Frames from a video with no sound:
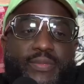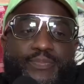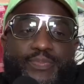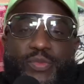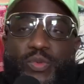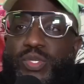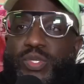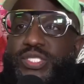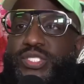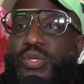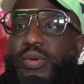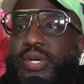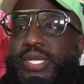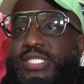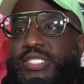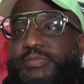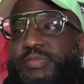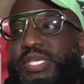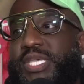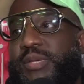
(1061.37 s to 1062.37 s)
was going
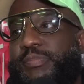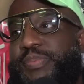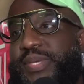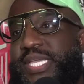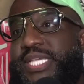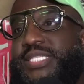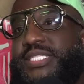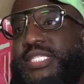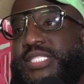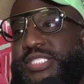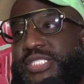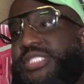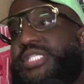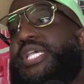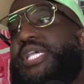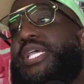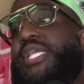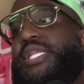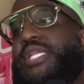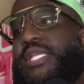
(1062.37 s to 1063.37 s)
to be a piece of
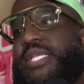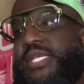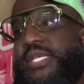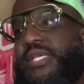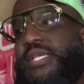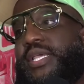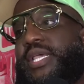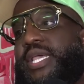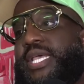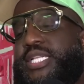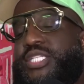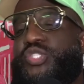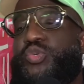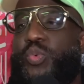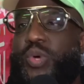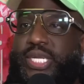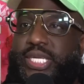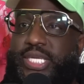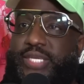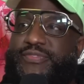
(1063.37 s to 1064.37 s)
shit in
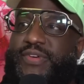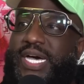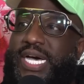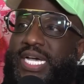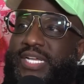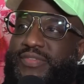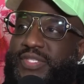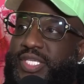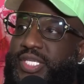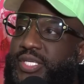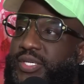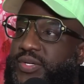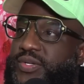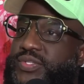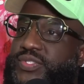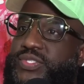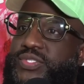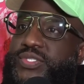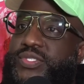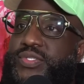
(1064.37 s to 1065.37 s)
25
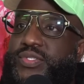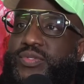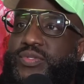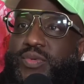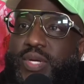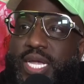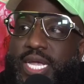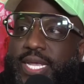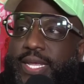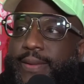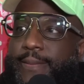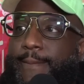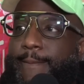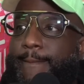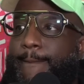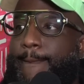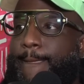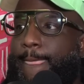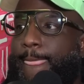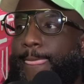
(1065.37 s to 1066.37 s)
years, right?
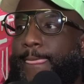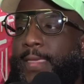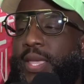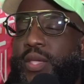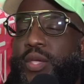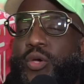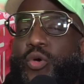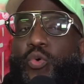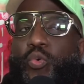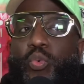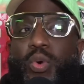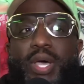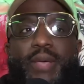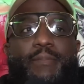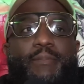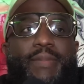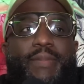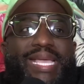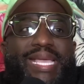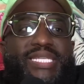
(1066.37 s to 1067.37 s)
What
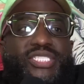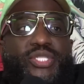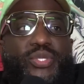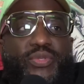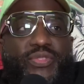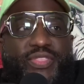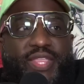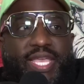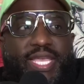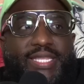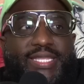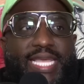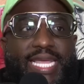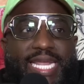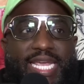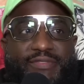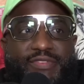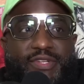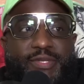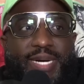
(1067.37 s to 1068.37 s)
makes you think that
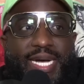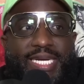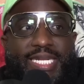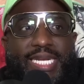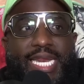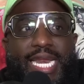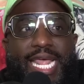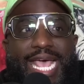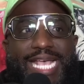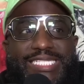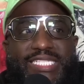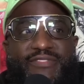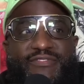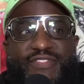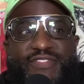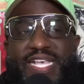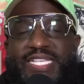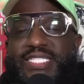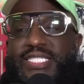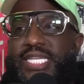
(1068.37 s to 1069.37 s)
everybody that has a
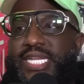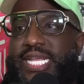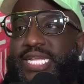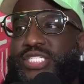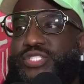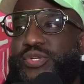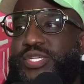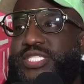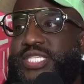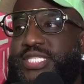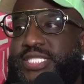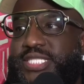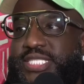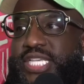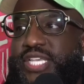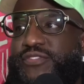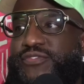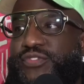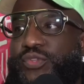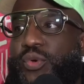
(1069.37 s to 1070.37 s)
vested interest in
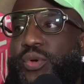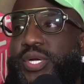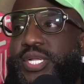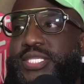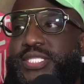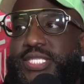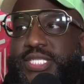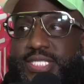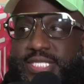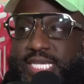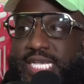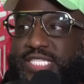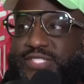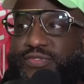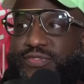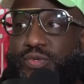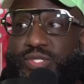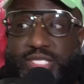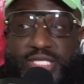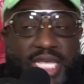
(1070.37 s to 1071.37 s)
seeing Florida
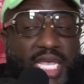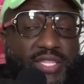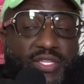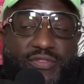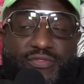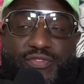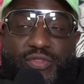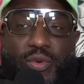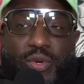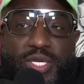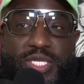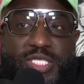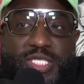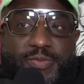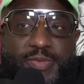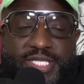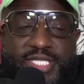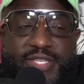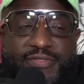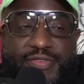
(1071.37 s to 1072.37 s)
successful, Southern Florida
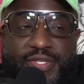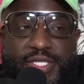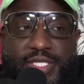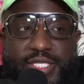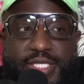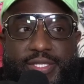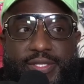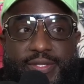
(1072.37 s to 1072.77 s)
specifically,